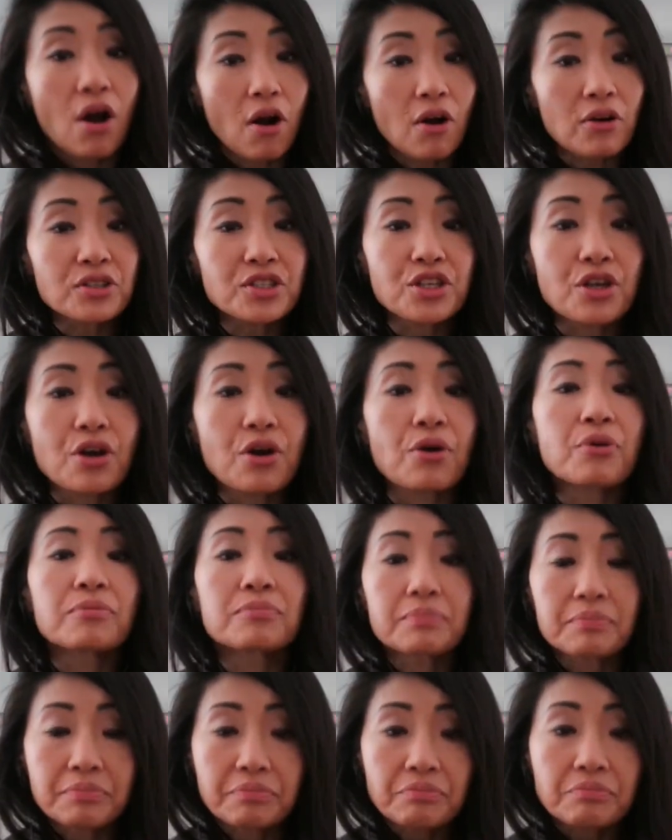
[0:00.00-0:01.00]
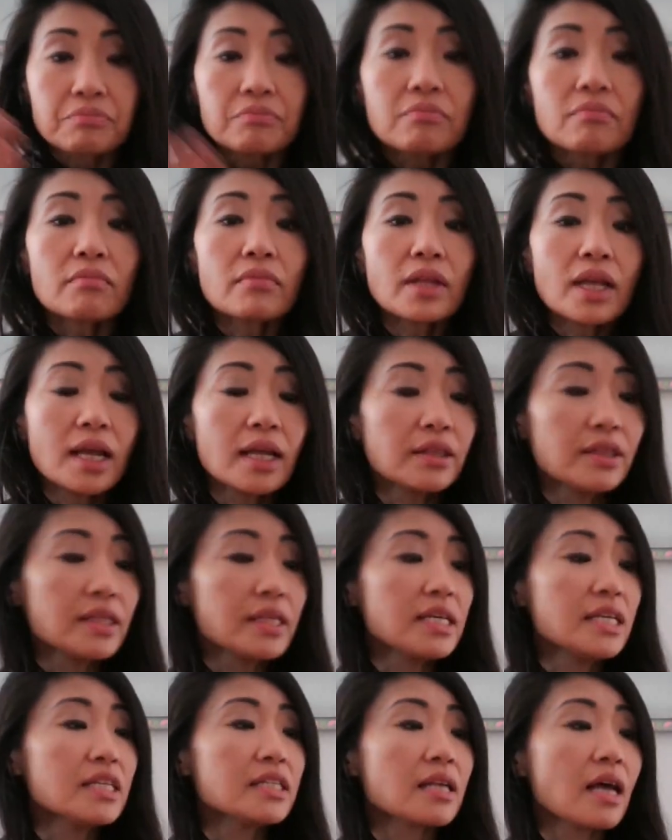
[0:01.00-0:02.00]
Also,
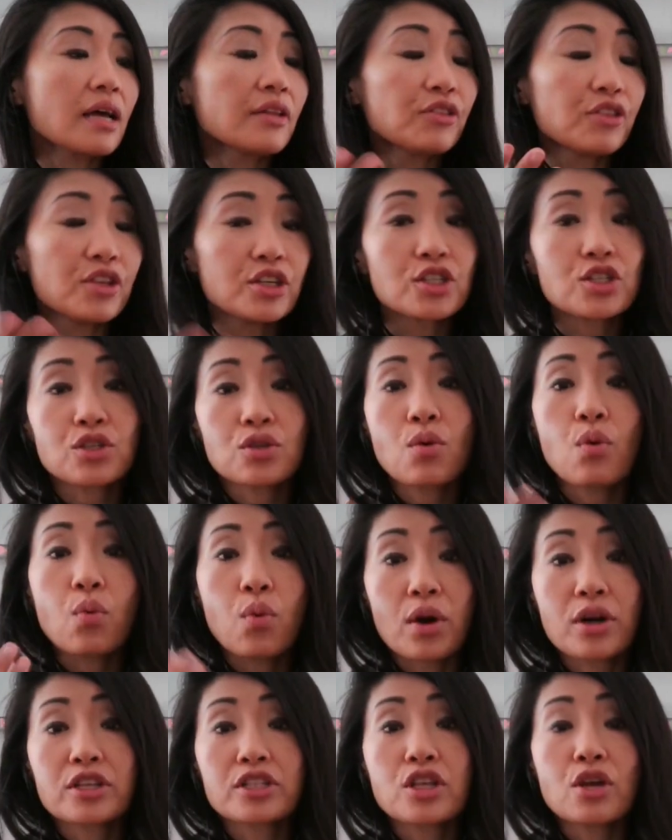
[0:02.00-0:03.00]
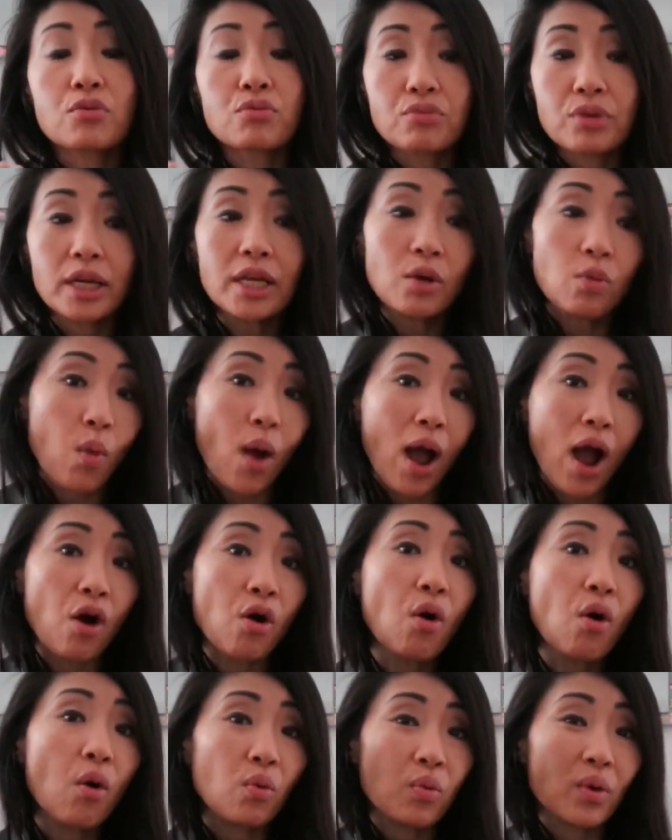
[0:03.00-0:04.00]
this works really
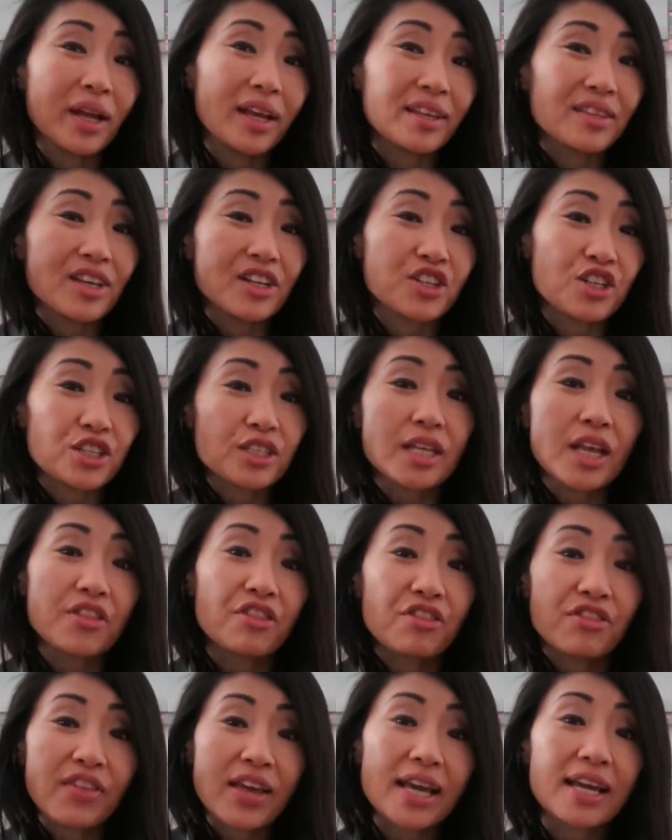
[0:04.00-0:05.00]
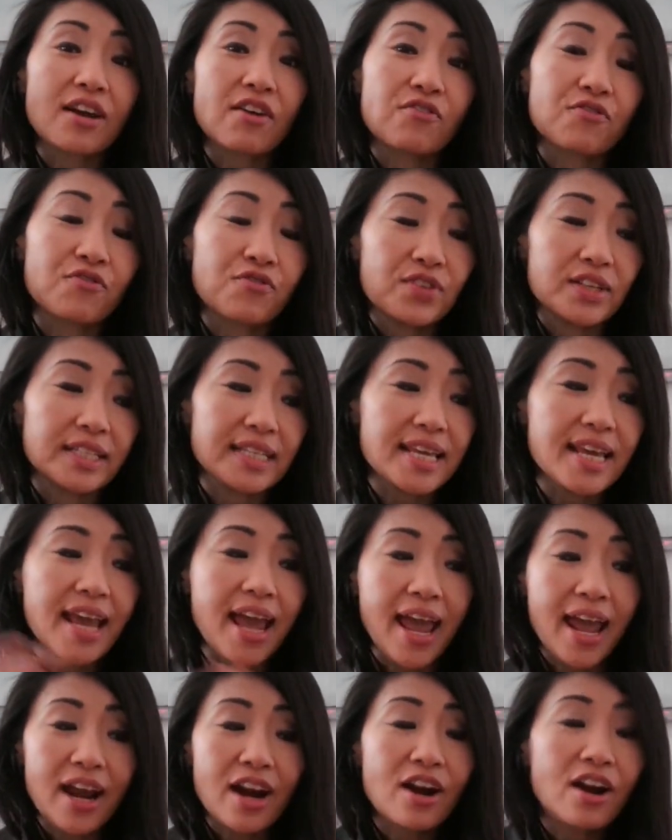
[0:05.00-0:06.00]
well with just thick, frizzy
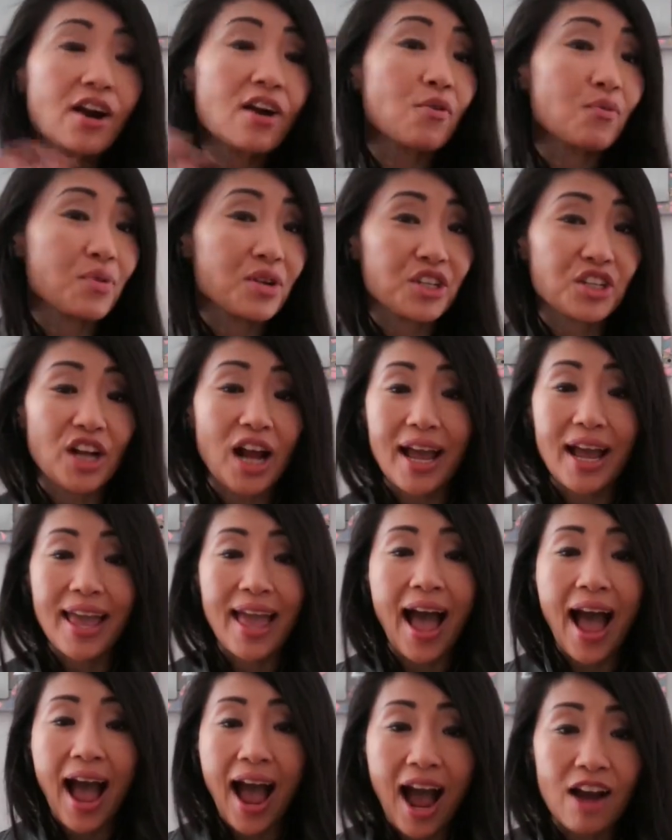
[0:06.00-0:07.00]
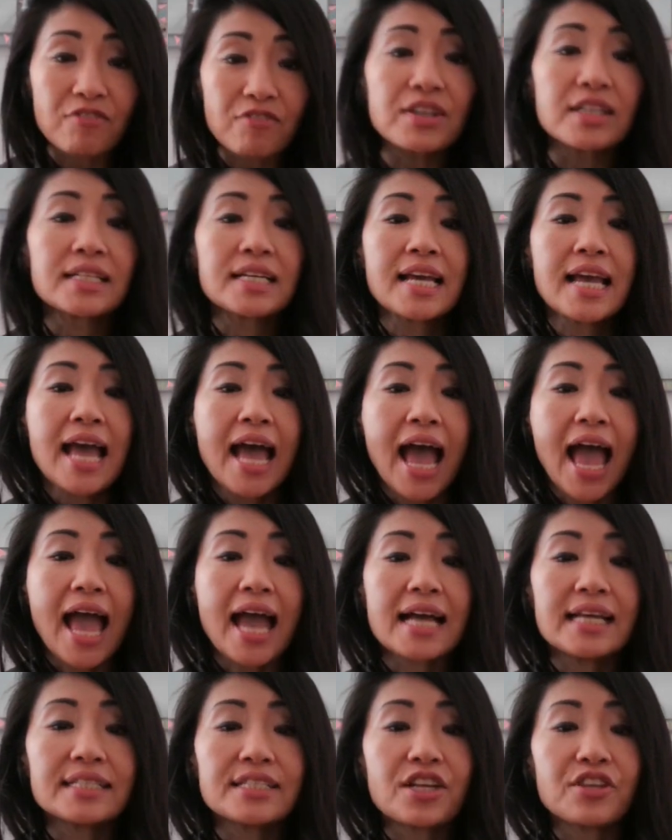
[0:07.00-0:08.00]
hair, which I have,
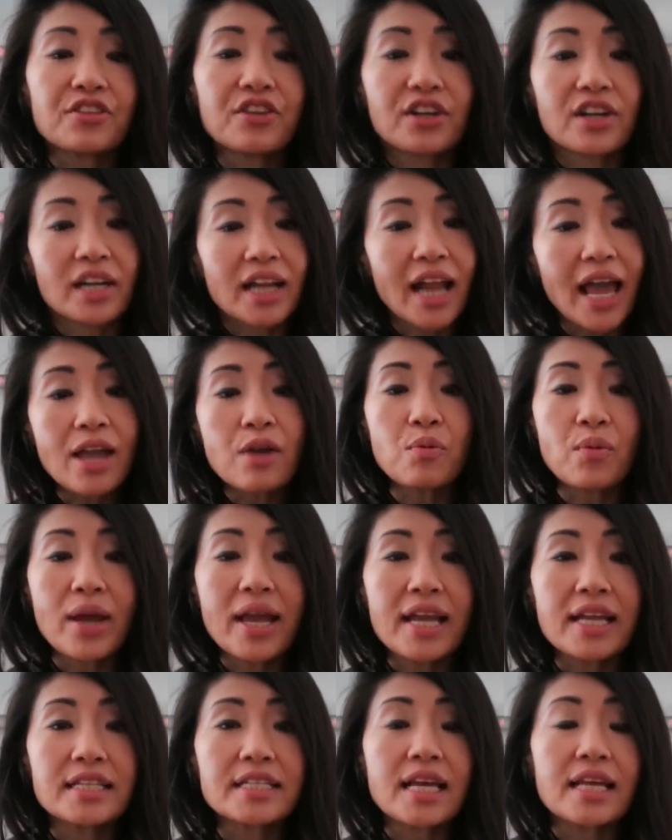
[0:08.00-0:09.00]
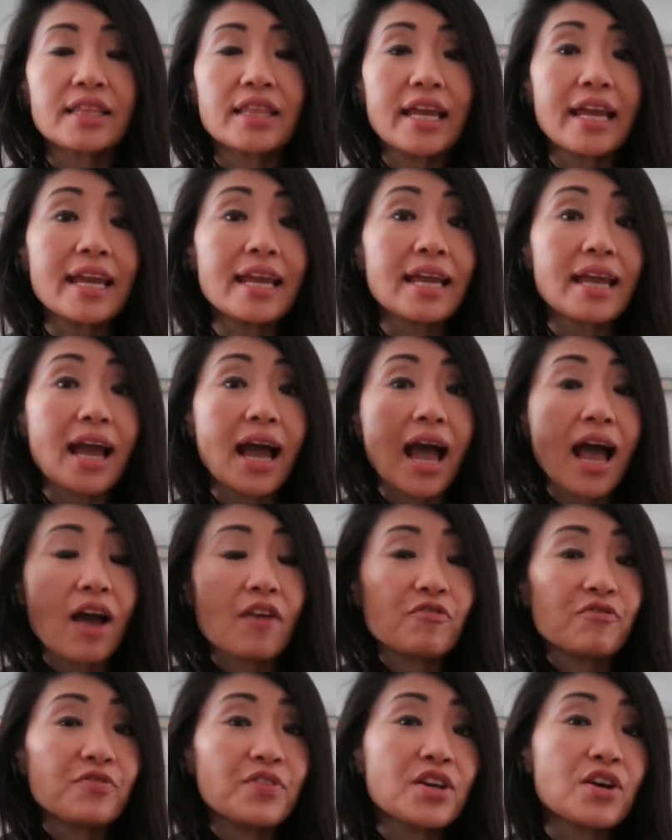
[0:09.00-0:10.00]
and they're lightweight. They
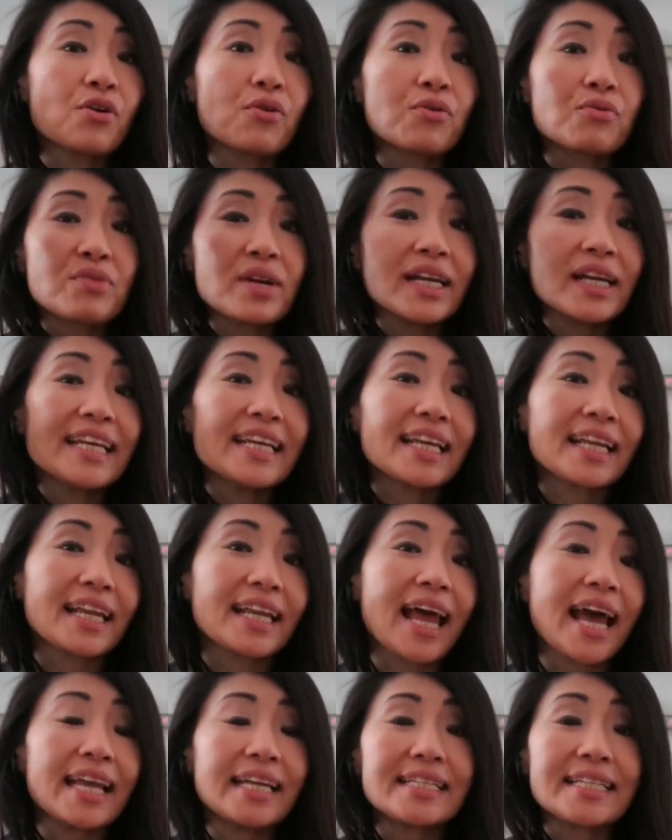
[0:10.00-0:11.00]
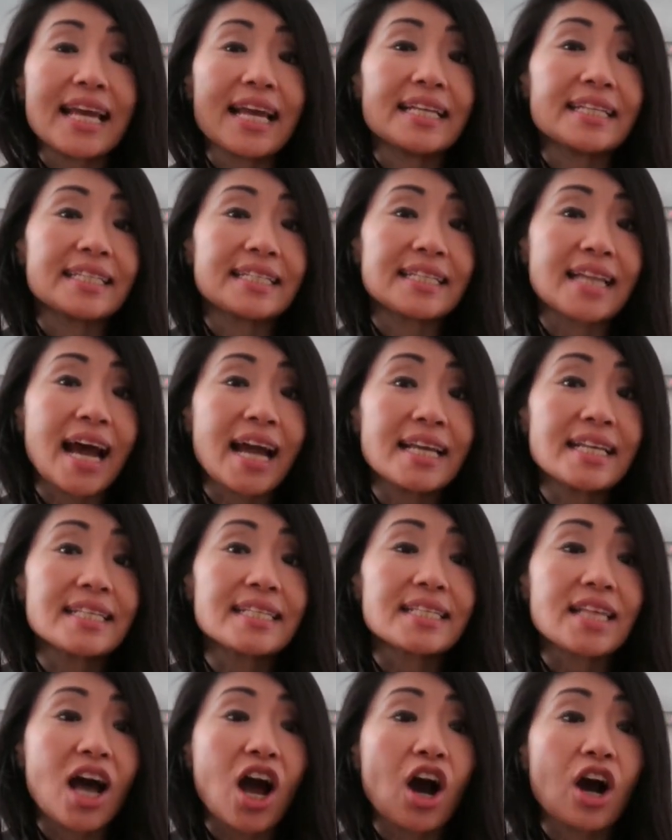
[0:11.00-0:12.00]
feel really light and
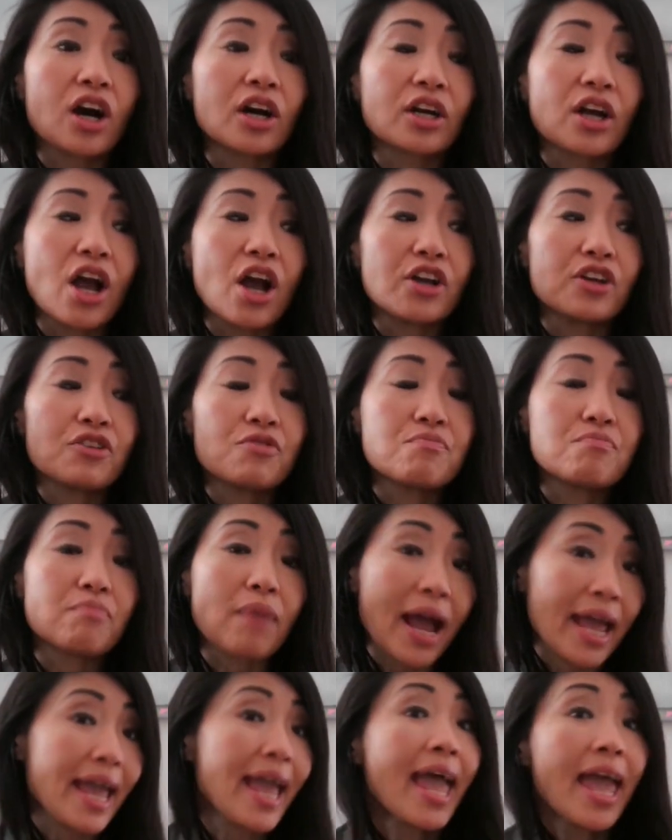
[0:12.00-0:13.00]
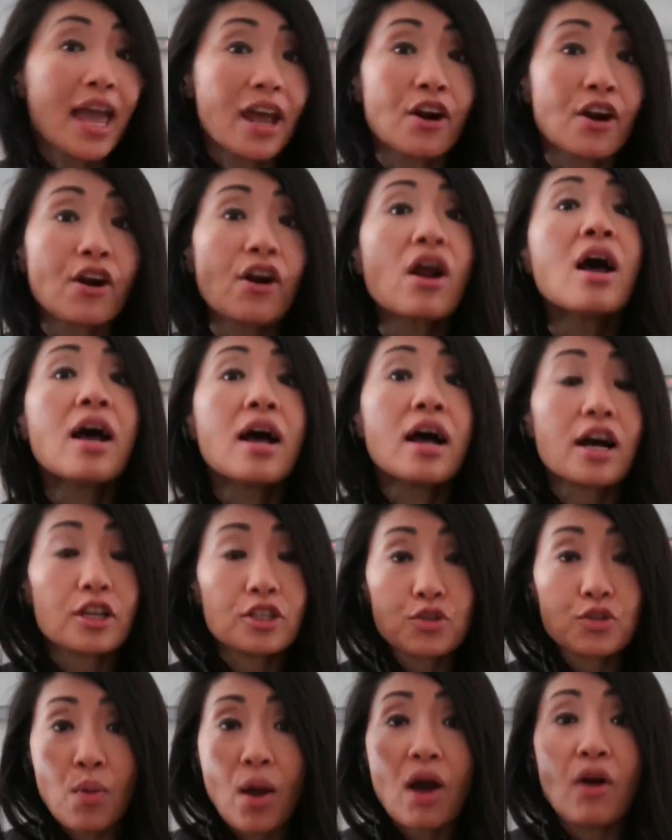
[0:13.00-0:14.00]
nice on my hair
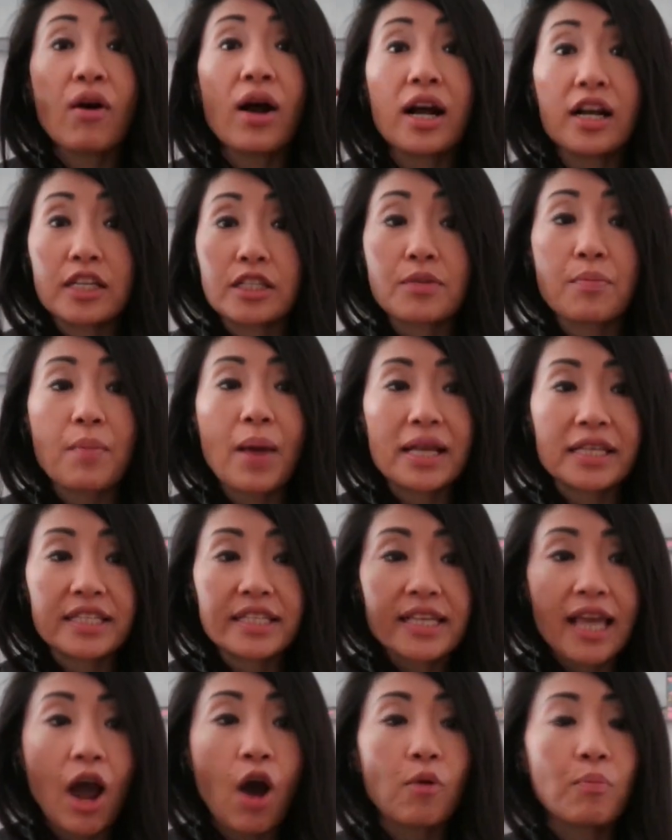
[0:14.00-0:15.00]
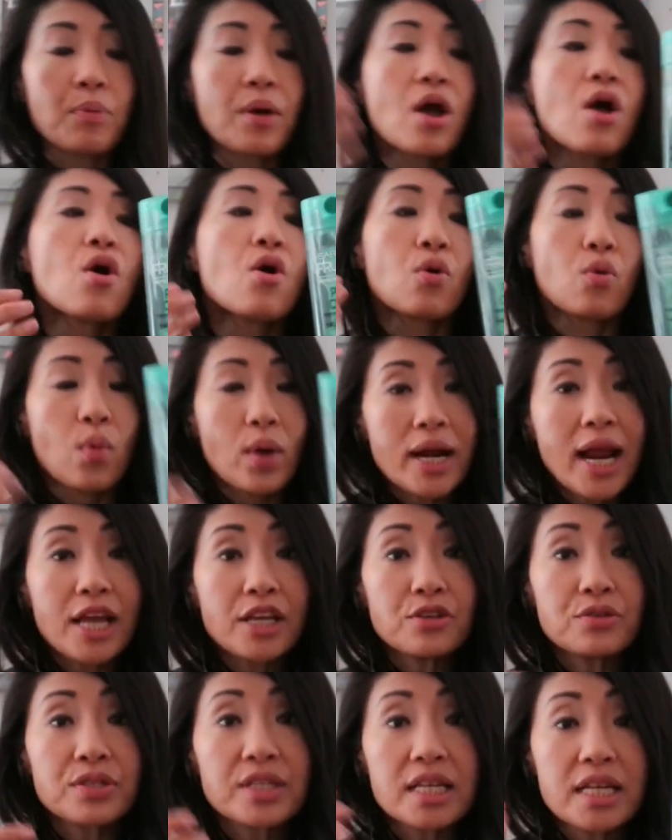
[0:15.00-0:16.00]
as well as my scalp. When I
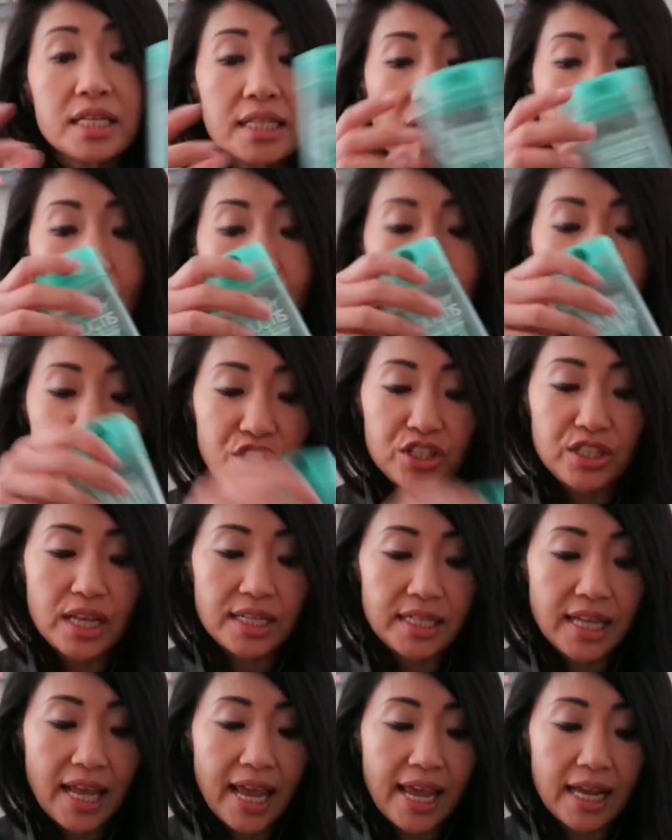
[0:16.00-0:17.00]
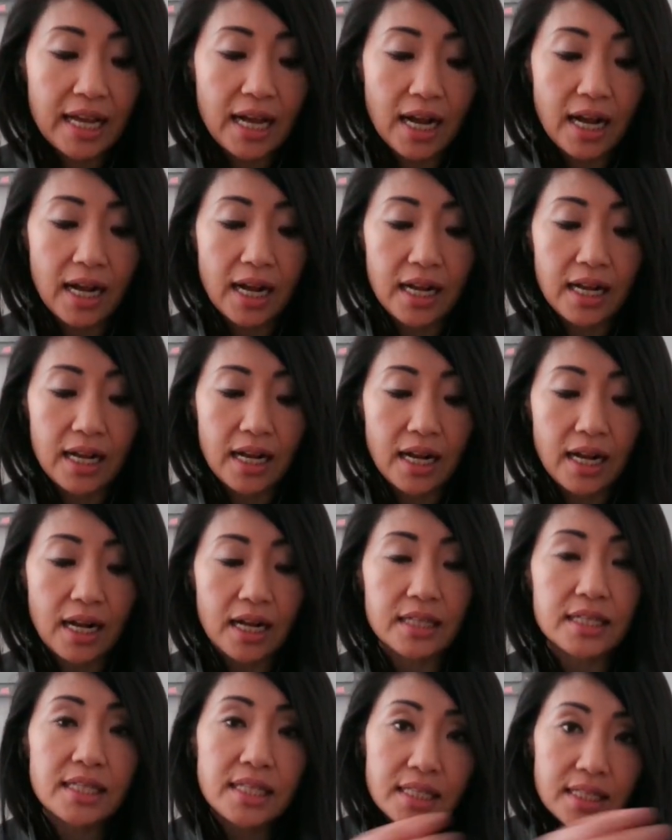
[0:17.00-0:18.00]
use this, I would just take a